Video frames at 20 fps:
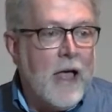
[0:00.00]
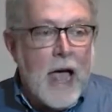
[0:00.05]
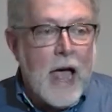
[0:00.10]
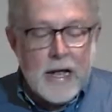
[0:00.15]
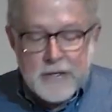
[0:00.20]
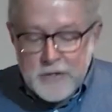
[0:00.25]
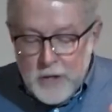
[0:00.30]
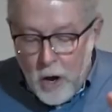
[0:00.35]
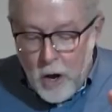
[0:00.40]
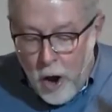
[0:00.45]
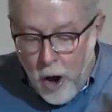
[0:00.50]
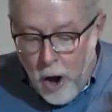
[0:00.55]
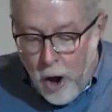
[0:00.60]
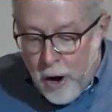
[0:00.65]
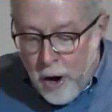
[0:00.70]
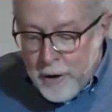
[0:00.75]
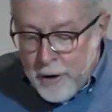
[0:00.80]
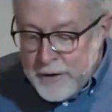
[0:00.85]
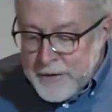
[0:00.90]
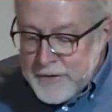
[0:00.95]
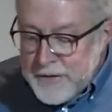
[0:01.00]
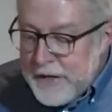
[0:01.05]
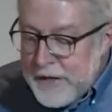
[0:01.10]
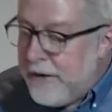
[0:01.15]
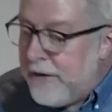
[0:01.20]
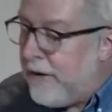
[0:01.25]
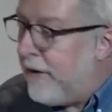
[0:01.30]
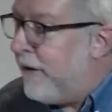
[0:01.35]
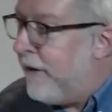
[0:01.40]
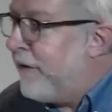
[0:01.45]
As hard as it
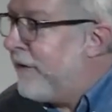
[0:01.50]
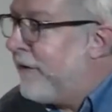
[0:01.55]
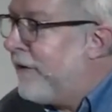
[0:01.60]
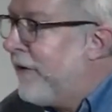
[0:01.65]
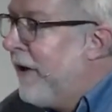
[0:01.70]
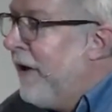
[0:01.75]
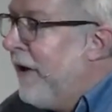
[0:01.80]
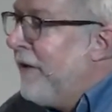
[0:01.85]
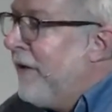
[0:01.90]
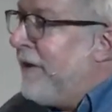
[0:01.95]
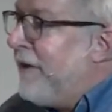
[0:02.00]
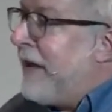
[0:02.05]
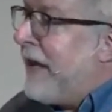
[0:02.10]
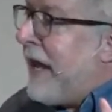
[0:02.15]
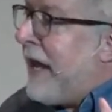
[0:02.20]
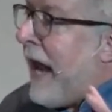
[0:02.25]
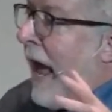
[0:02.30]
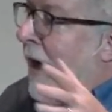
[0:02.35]
is to get